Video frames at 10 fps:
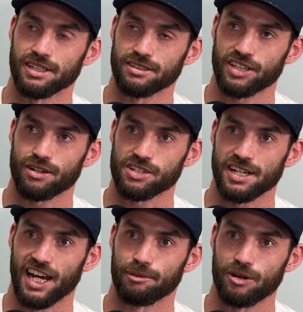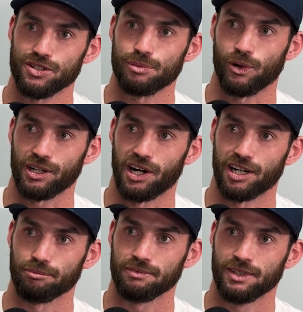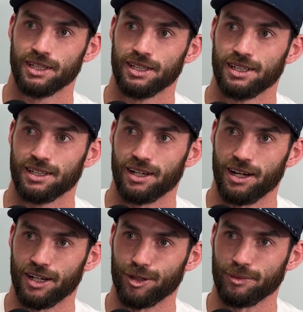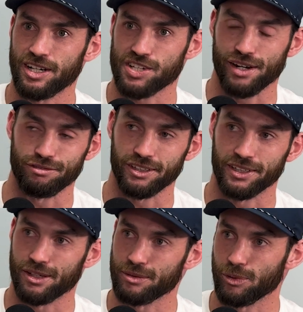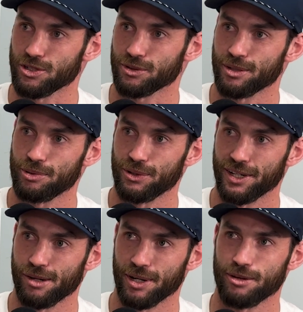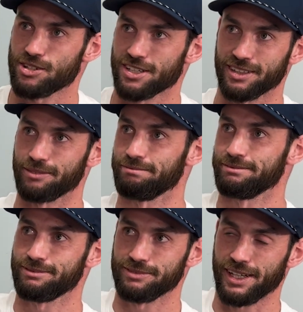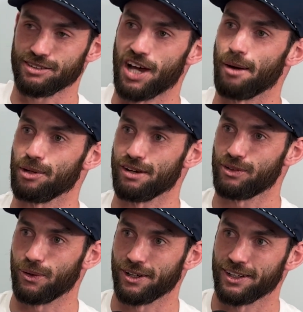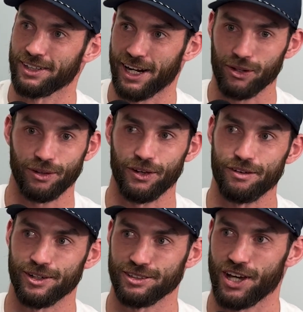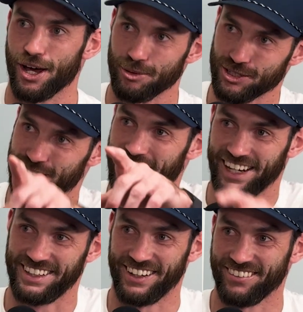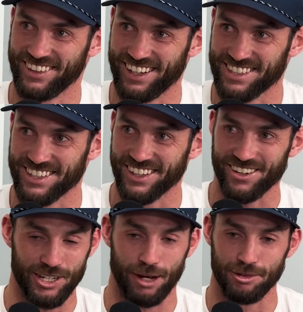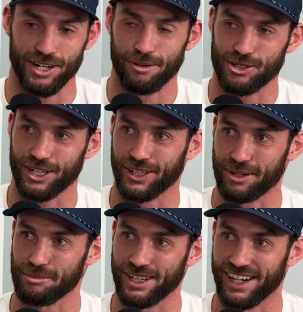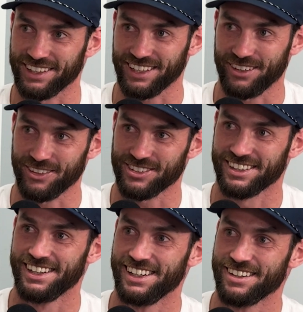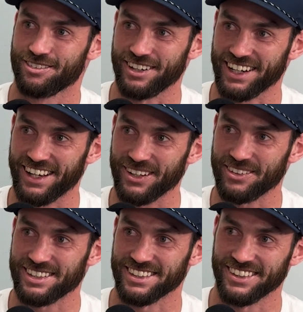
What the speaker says: San Jose game, I was a little more calm. I just had a feeling that boys were going to pull it out, but I was sitting like top left corner, and I looked over, and Todd was sitting over there too, and I was like, I'm just going to let him be. I think he was freaking out a little bit too.